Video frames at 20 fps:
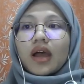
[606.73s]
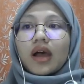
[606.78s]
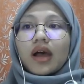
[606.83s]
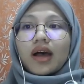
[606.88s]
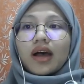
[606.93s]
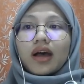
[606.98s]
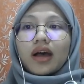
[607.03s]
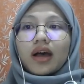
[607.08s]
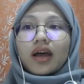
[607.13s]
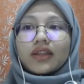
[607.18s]

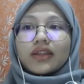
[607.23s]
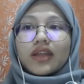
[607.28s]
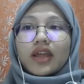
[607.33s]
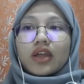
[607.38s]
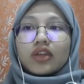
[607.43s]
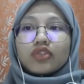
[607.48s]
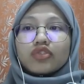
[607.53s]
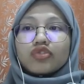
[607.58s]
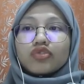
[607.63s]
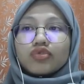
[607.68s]

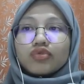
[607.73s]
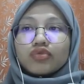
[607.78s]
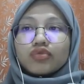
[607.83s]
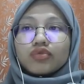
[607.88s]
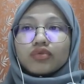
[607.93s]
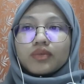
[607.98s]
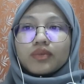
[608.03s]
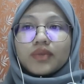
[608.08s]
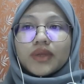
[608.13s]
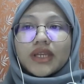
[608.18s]
there
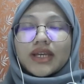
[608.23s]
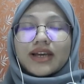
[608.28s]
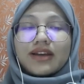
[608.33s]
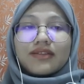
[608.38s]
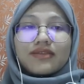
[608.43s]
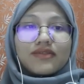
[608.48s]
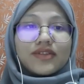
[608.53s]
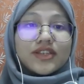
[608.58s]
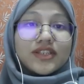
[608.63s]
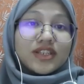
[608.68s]
to be a
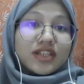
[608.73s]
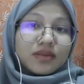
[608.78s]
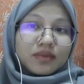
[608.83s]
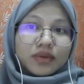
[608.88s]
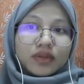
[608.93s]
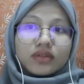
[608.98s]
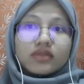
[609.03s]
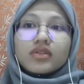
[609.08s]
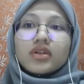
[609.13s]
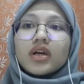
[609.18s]

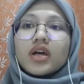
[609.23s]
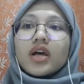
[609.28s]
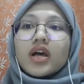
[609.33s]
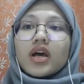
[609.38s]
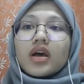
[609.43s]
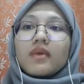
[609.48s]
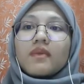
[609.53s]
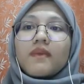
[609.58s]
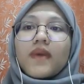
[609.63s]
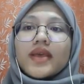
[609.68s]
reasonable
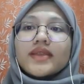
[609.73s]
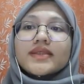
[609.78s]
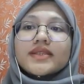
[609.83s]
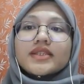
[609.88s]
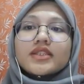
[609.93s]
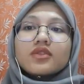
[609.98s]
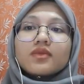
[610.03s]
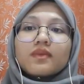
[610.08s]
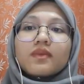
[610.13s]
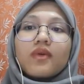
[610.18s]
basis
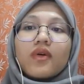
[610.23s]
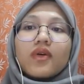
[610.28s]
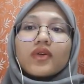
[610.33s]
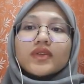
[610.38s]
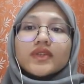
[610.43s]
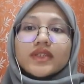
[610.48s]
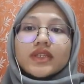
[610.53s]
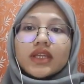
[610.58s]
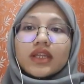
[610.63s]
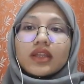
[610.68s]
to
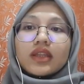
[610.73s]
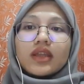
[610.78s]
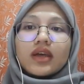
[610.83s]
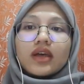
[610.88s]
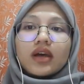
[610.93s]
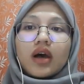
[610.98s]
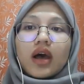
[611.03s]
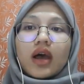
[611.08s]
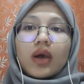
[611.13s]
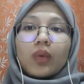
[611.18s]
proceed
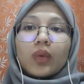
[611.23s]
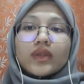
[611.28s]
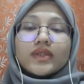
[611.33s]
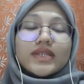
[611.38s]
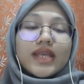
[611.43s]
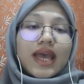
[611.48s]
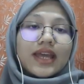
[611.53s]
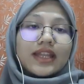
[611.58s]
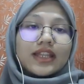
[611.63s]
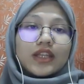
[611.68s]
with
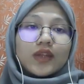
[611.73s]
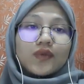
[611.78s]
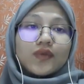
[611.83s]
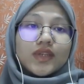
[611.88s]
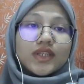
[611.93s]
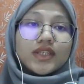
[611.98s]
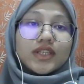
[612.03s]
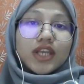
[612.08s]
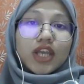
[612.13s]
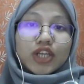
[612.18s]
an
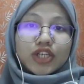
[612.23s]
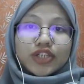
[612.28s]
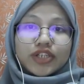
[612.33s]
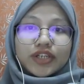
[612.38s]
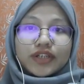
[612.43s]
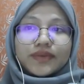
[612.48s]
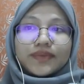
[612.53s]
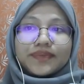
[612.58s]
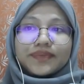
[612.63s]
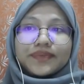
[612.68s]

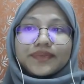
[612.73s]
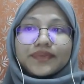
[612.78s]
investigation.